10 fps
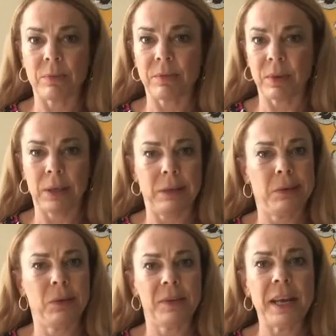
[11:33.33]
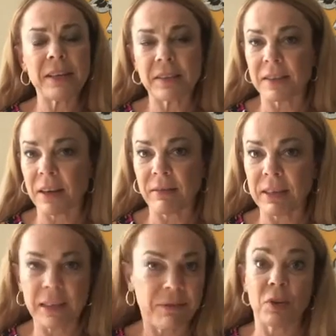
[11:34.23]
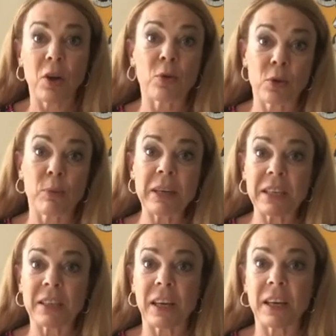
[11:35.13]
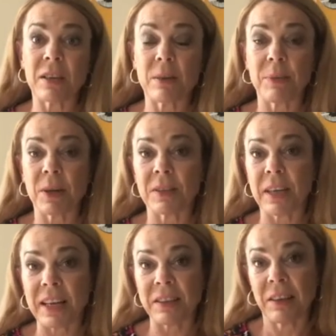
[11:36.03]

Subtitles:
It's not necessary if you know who you're meeting and the person hasn't